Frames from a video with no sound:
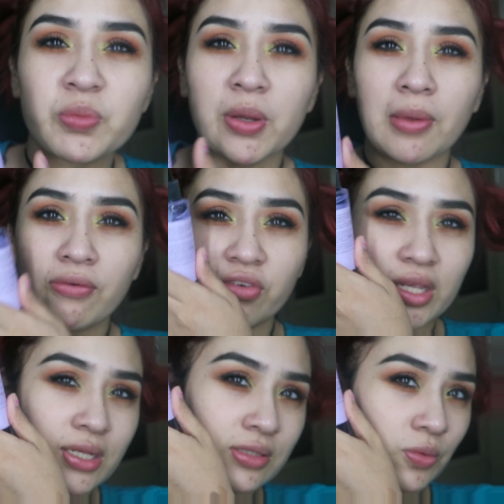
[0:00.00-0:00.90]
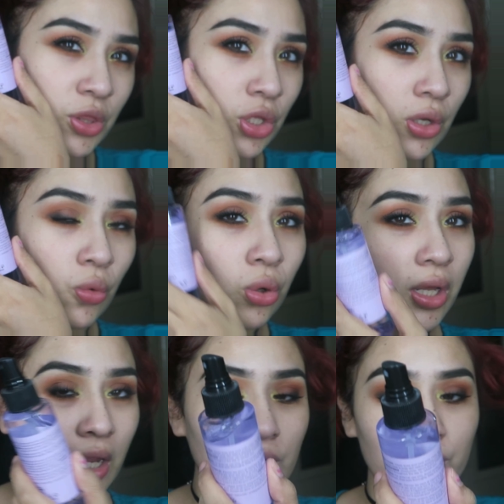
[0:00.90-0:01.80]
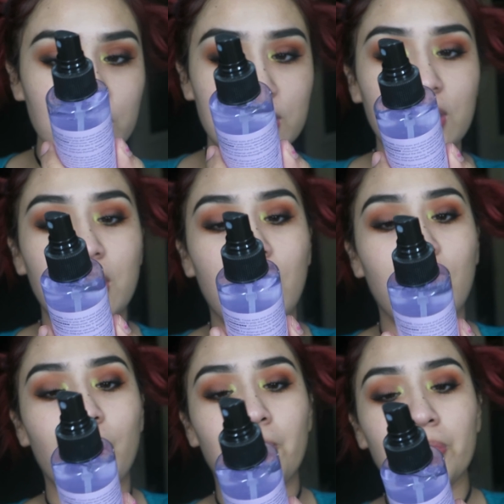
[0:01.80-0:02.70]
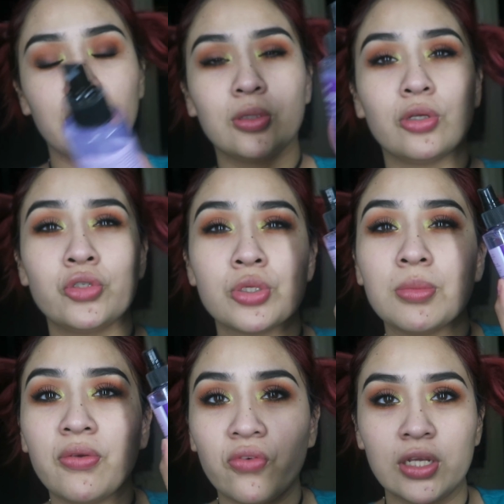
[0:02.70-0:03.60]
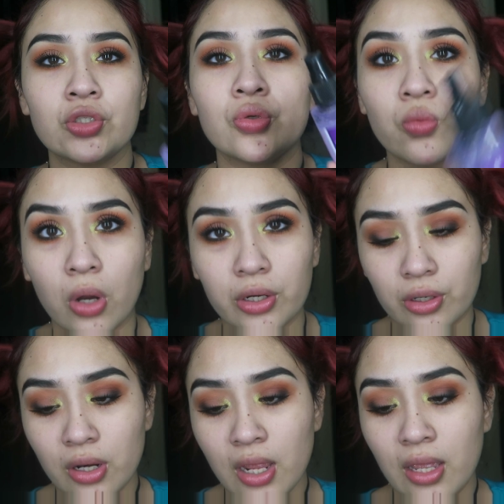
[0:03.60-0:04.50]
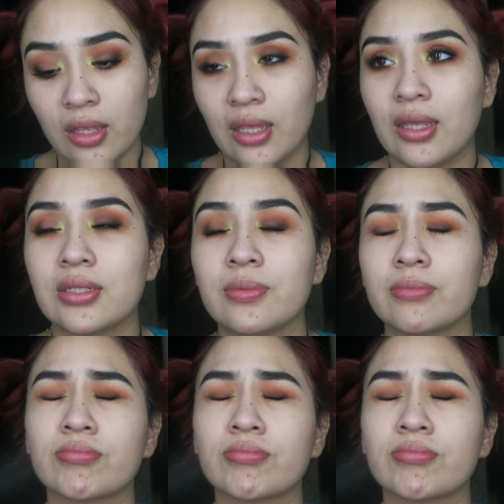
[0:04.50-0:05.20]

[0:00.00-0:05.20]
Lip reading: spray my face with the Ole Henriksen Nurture Me Facial Water. It